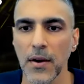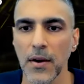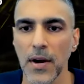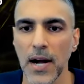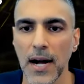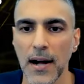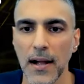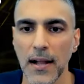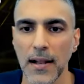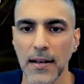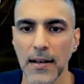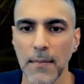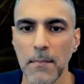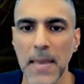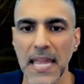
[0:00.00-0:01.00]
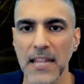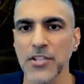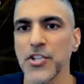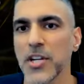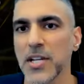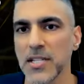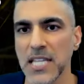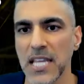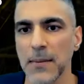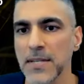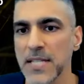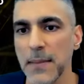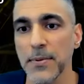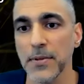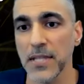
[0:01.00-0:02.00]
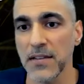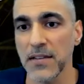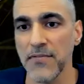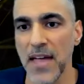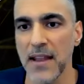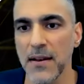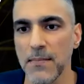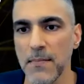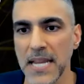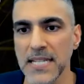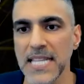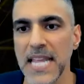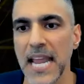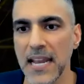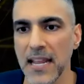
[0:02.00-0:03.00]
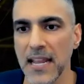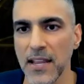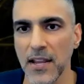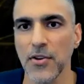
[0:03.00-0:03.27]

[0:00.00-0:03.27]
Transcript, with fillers: uh, managing a team, because I believe that maintaining